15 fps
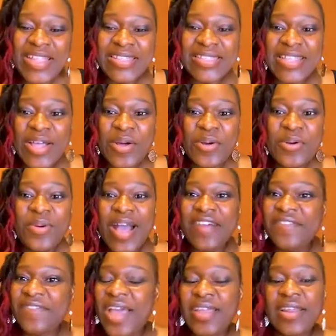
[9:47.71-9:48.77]
so I
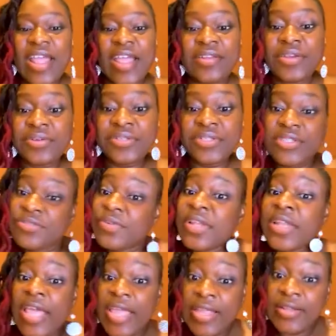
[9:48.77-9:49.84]
find that nurses
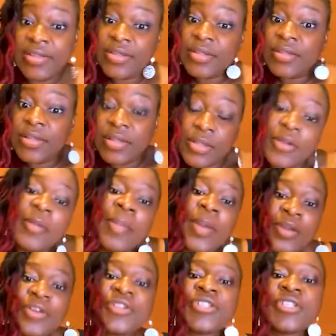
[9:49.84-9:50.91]
relate a little
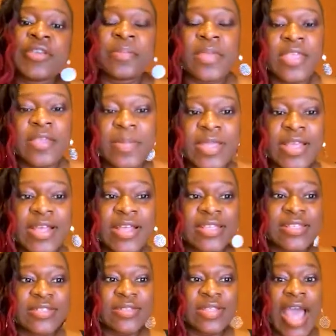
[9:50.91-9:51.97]
better to me
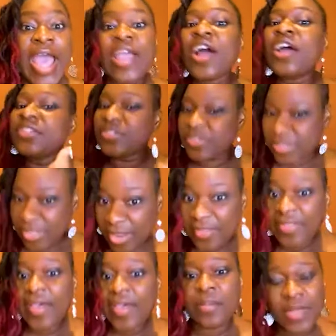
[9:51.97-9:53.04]
because I understand
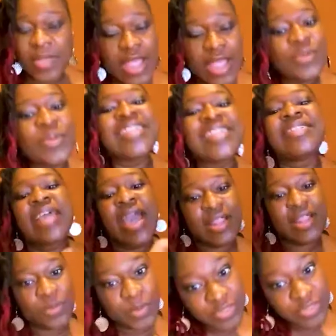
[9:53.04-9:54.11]
them. I know exactly
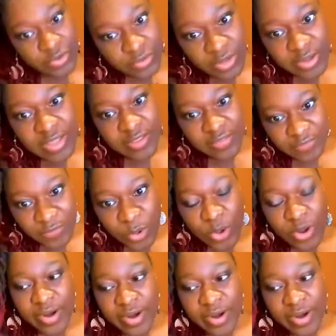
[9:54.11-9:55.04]
what they're looking for.